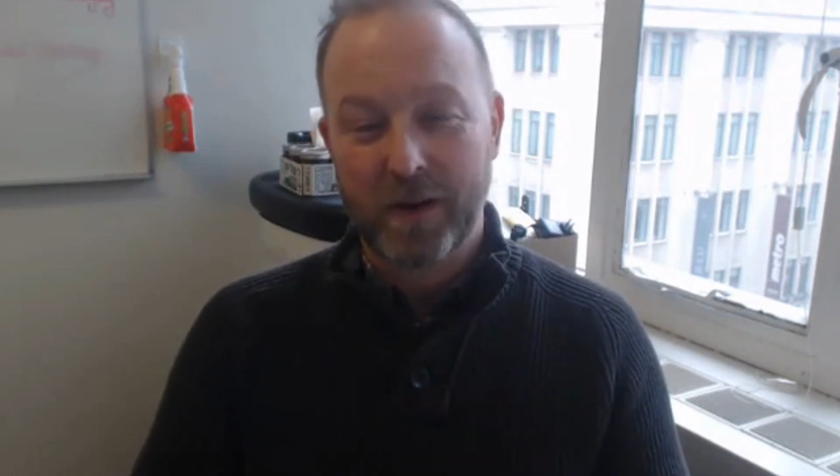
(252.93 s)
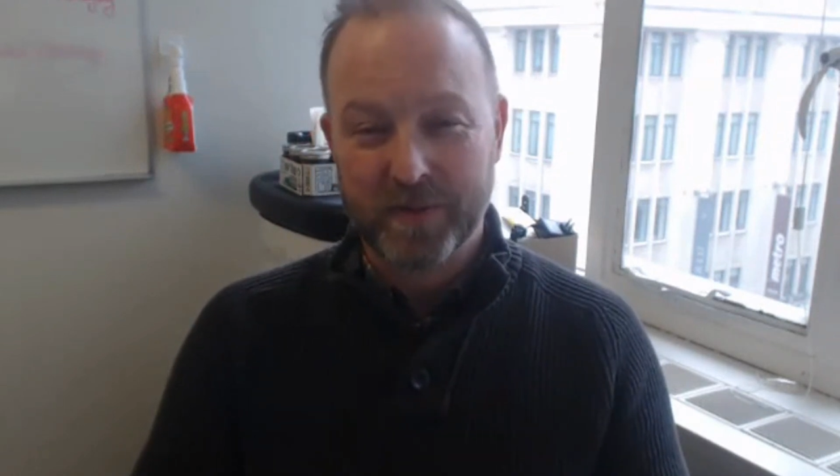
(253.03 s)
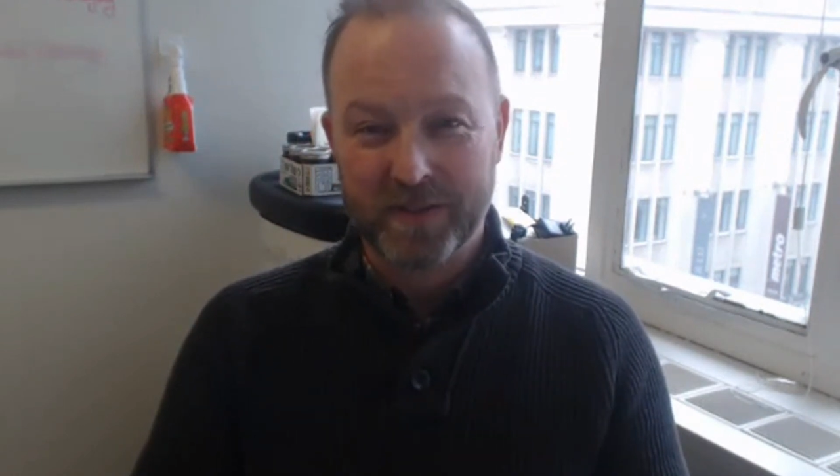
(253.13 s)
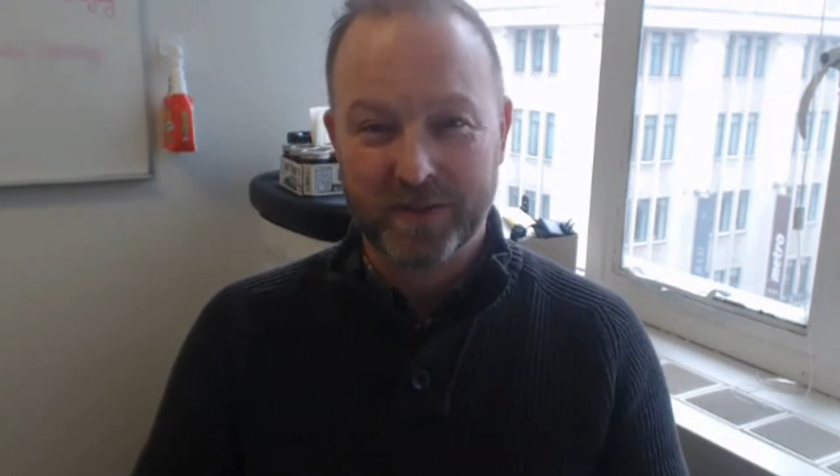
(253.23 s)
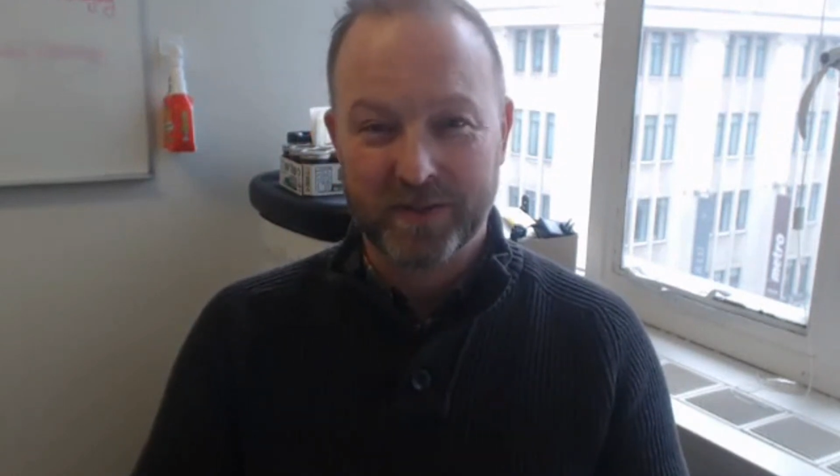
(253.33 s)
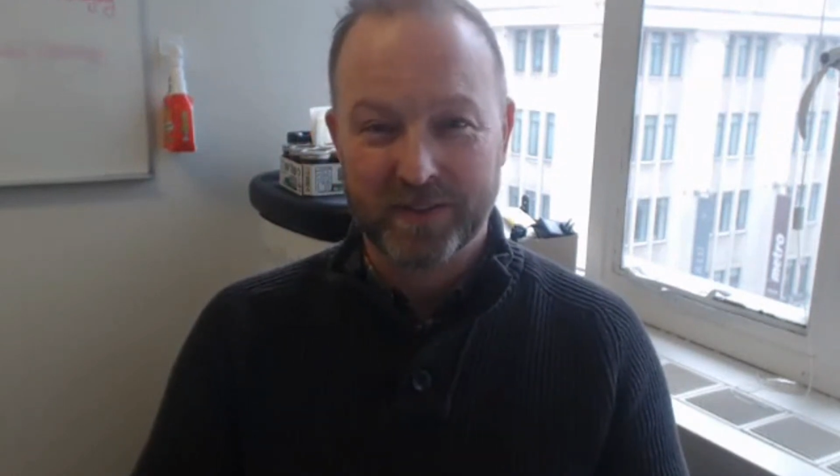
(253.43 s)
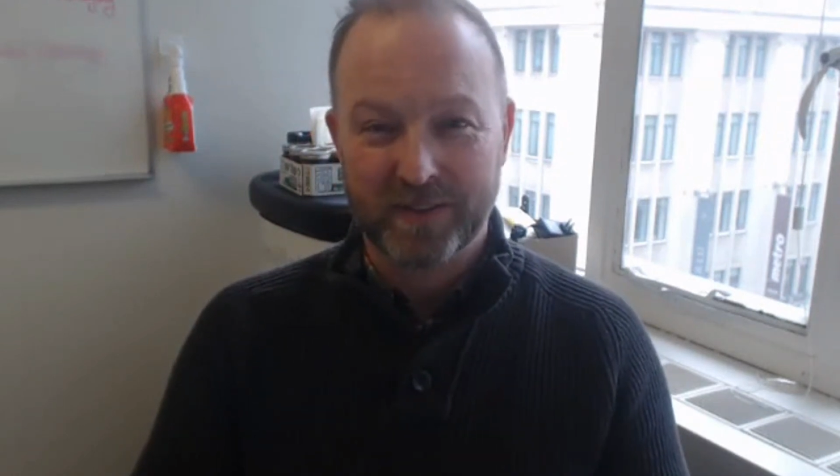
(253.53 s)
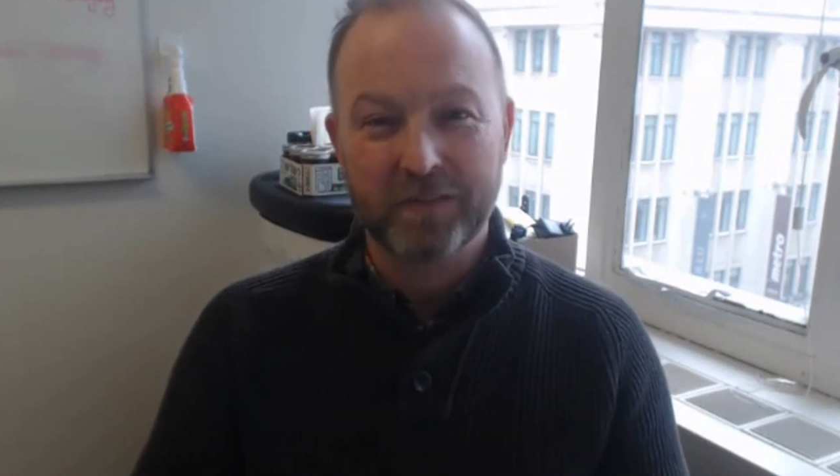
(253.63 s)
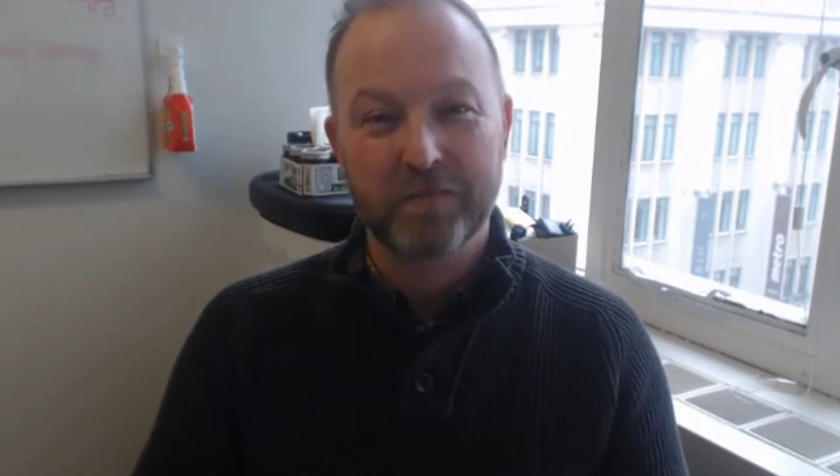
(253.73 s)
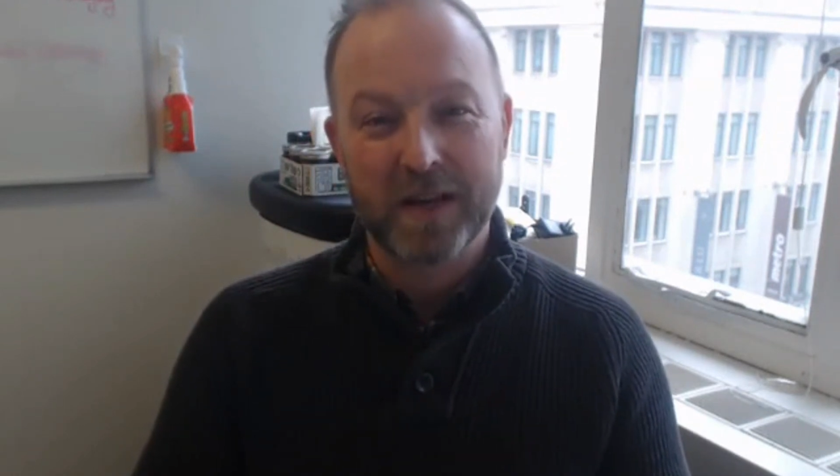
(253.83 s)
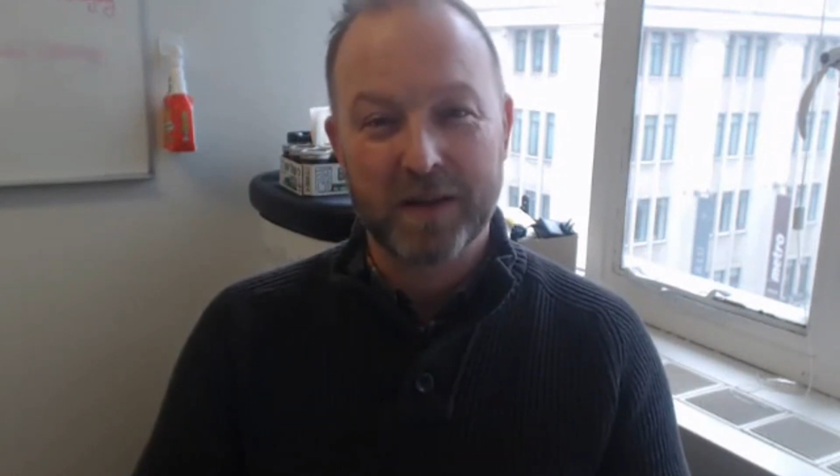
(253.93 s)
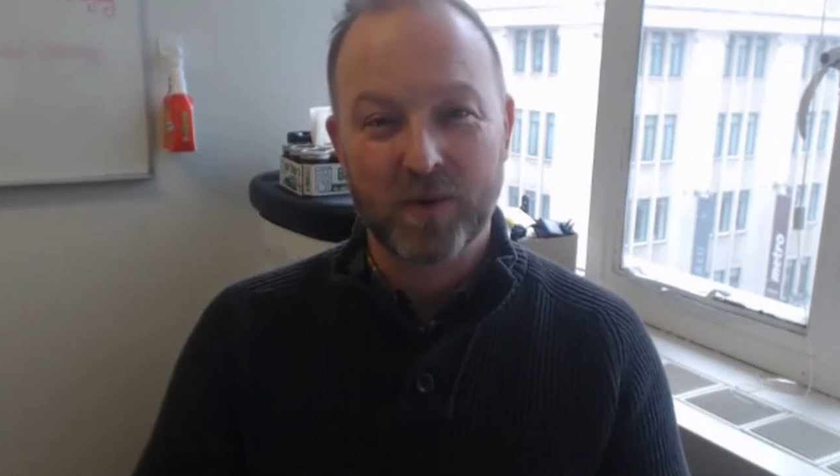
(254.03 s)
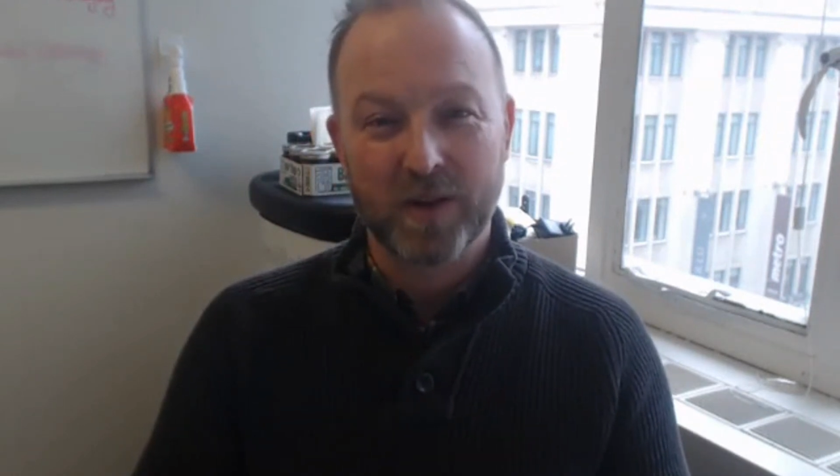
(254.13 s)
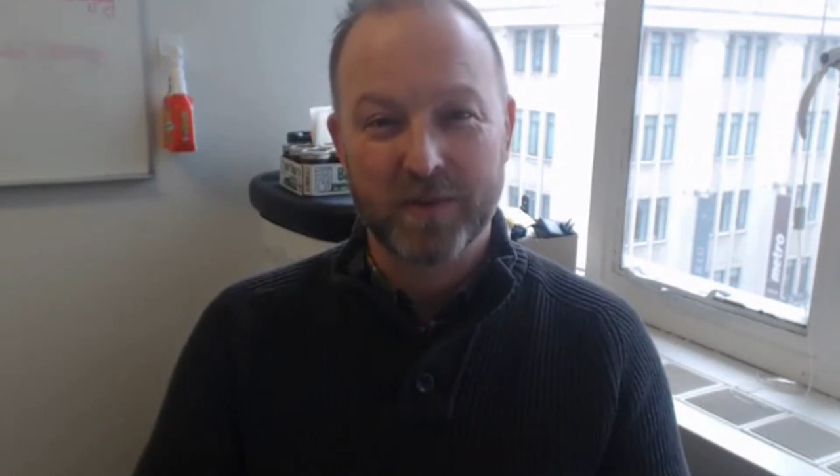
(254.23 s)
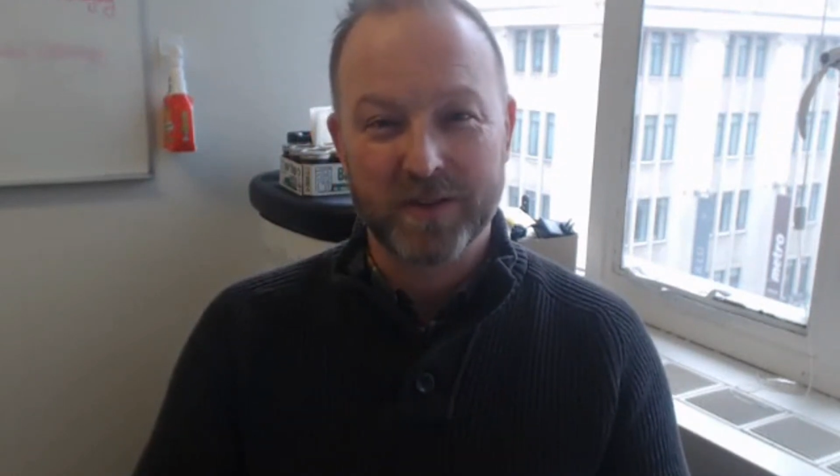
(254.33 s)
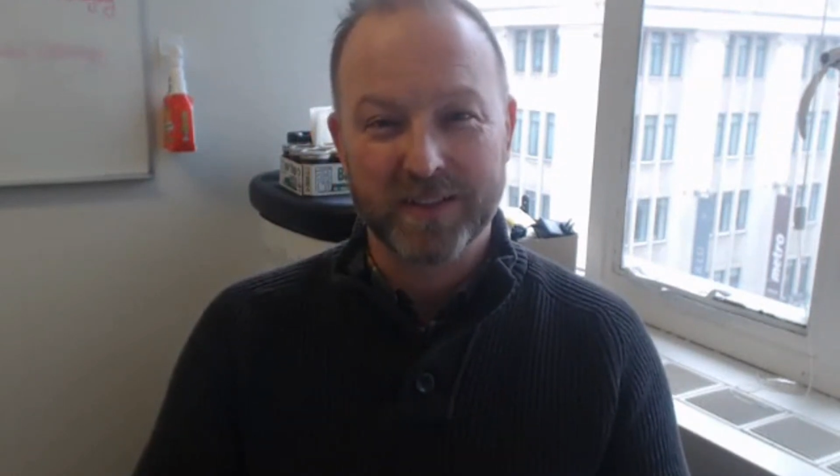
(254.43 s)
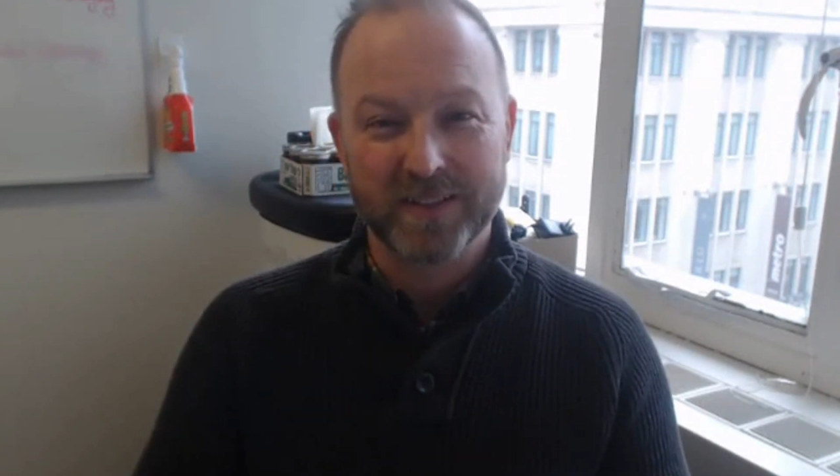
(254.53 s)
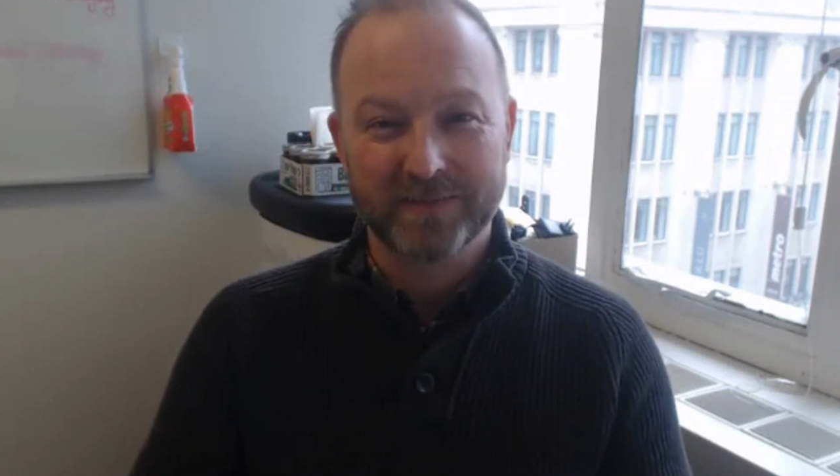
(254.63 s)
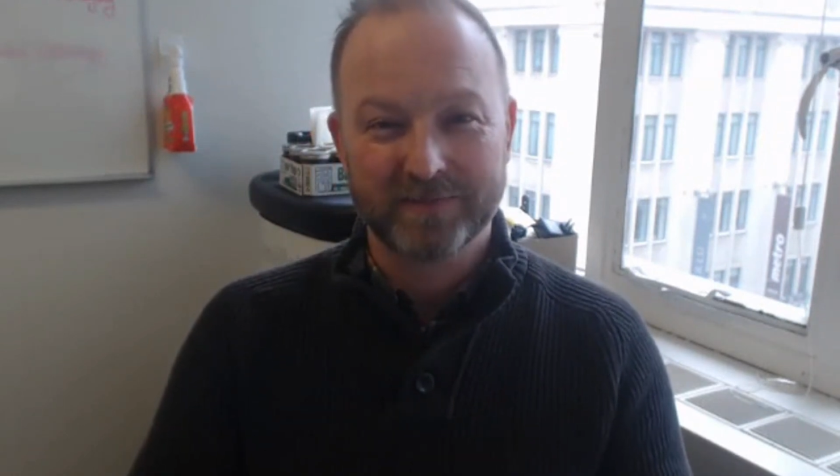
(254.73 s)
episode of Monday Morning Musings.